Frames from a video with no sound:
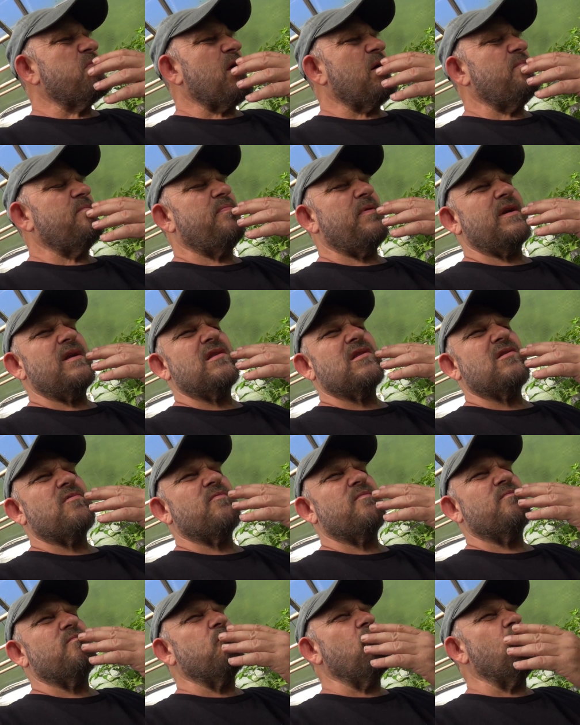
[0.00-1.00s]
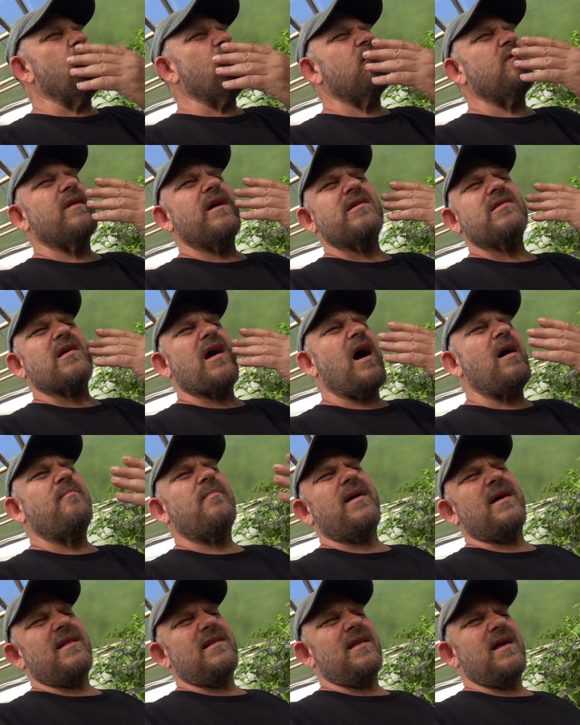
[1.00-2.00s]
But it's more or less on
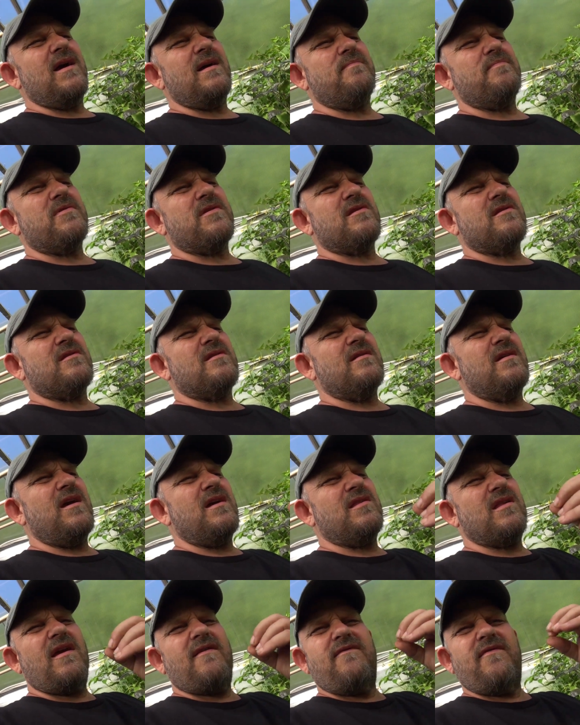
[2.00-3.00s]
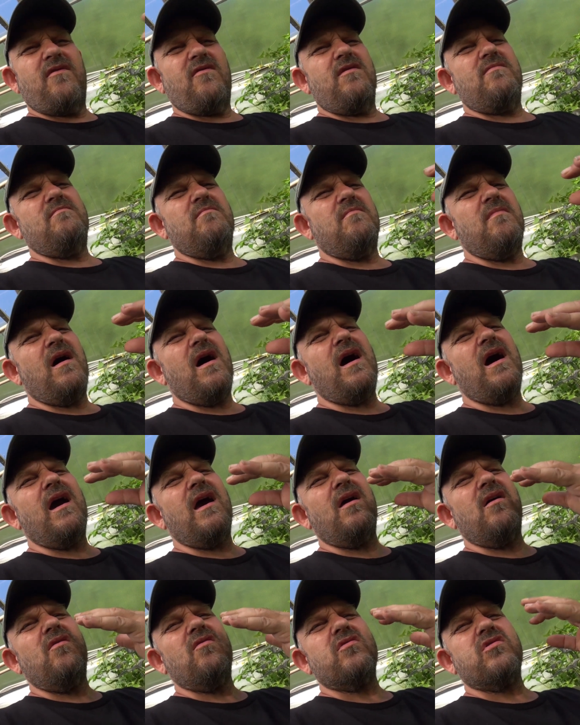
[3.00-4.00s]
my lips. It's a very
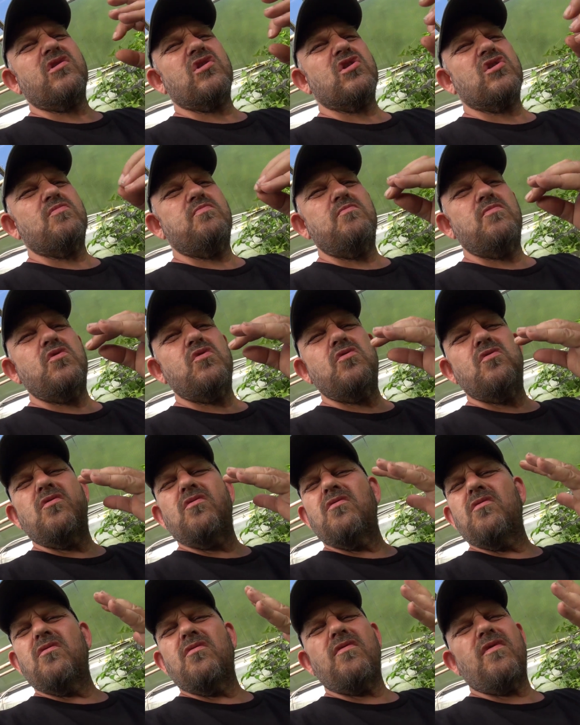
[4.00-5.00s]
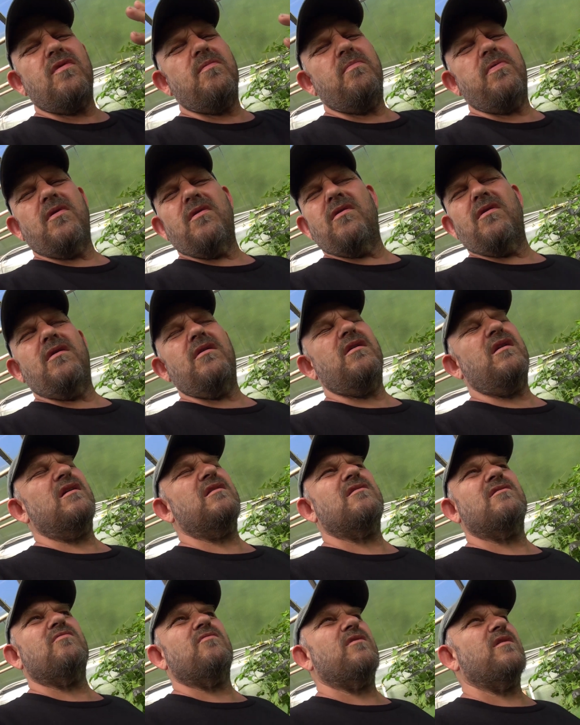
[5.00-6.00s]
mild, smooth burn.
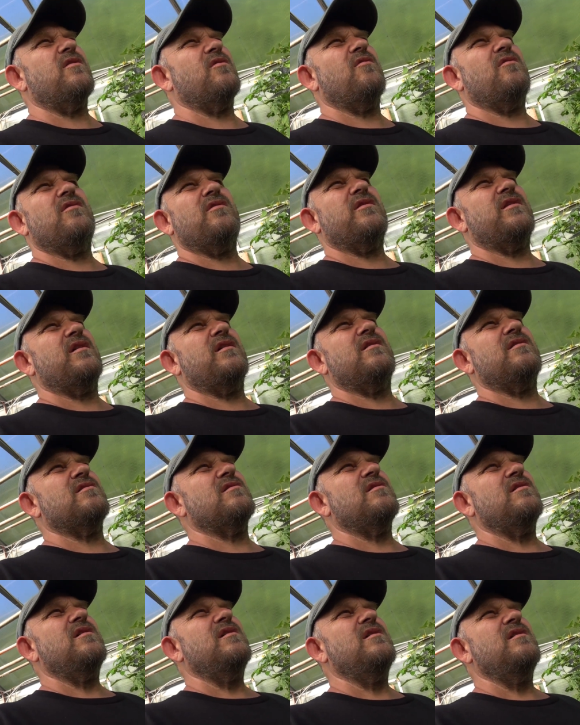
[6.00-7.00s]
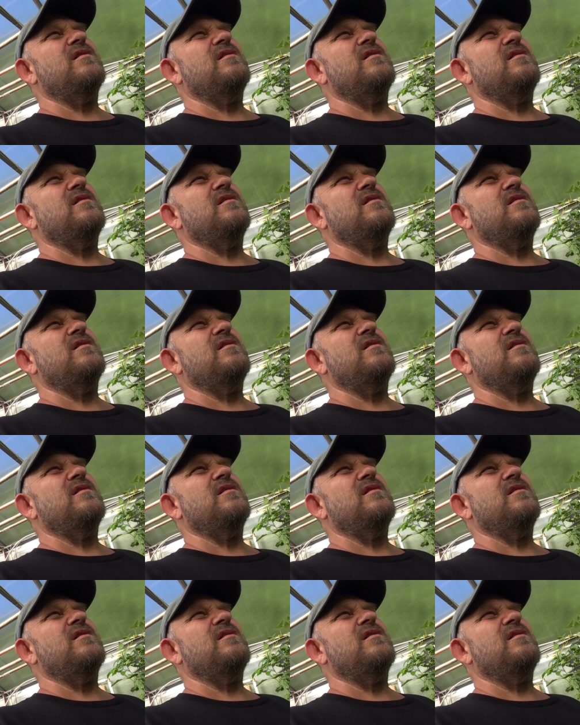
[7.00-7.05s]
It's really all it is.